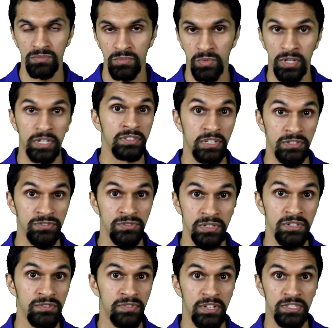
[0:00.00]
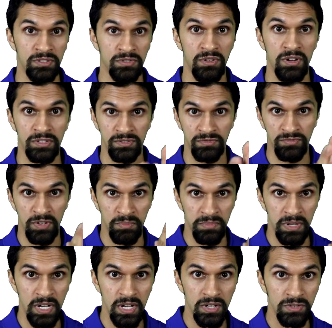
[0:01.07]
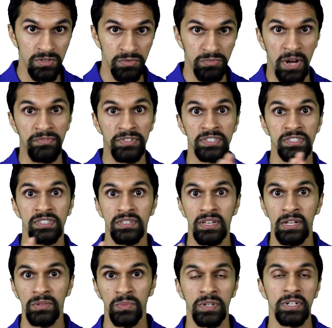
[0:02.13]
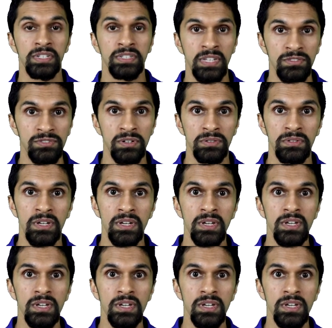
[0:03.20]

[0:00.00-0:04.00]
working electrode interface, across from the reference and working electrode,